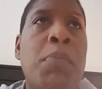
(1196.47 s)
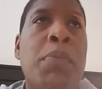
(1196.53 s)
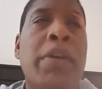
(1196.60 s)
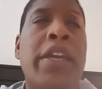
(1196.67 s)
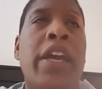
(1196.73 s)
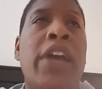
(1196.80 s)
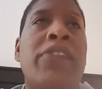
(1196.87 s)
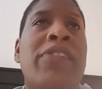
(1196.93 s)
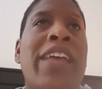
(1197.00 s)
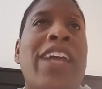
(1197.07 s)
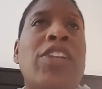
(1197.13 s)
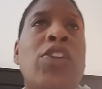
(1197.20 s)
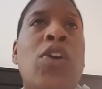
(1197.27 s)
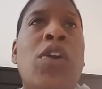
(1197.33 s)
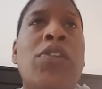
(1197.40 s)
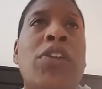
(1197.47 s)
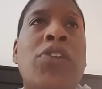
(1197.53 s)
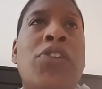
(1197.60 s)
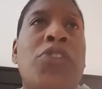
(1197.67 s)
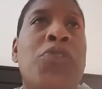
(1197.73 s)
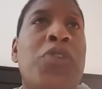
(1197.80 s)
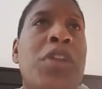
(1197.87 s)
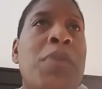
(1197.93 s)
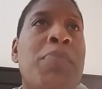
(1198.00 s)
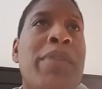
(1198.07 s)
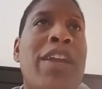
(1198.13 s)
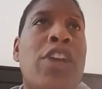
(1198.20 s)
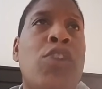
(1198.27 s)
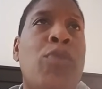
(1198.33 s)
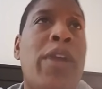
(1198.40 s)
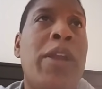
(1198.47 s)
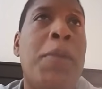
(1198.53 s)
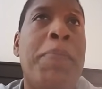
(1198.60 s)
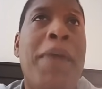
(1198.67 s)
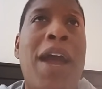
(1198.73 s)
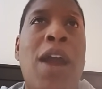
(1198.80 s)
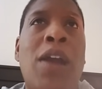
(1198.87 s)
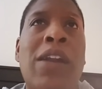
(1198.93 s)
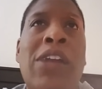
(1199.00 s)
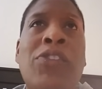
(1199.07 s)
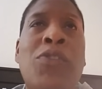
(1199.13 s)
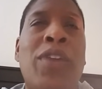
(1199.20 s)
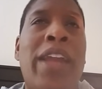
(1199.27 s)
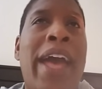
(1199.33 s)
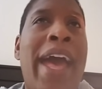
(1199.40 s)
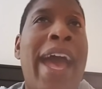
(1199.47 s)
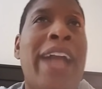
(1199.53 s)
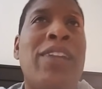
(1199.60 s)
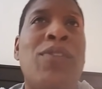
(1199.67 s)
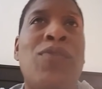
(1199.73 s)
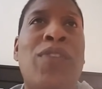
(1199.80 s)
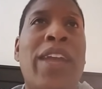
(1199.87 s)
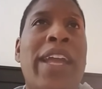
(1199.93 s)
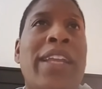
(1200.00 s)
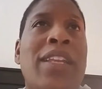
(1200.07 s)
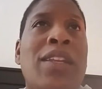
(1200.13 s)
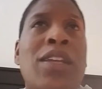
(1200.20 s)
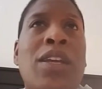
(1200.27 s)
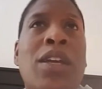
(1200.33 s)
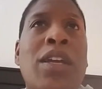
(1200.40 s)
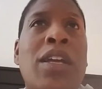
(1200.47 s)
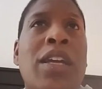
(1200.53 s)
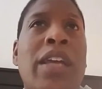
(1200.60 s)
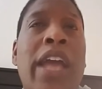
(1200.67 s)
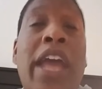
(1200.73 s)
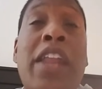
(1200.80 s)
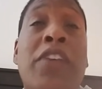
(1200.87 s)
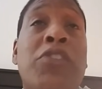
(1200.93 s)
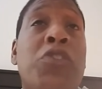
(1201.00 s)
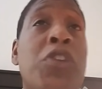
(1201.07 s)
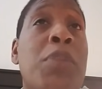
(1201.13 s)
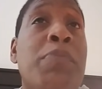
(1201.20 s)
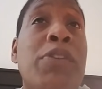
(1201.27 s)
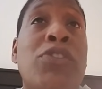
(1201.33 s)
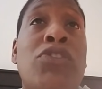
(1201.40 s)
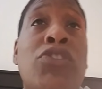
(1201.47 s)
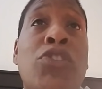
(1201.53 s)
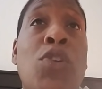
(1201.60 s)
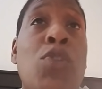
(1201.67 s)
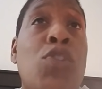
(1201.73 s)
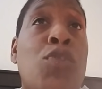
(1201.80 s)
Because they know that there's gonna be a greater power that's gonna activate. And it's going to be so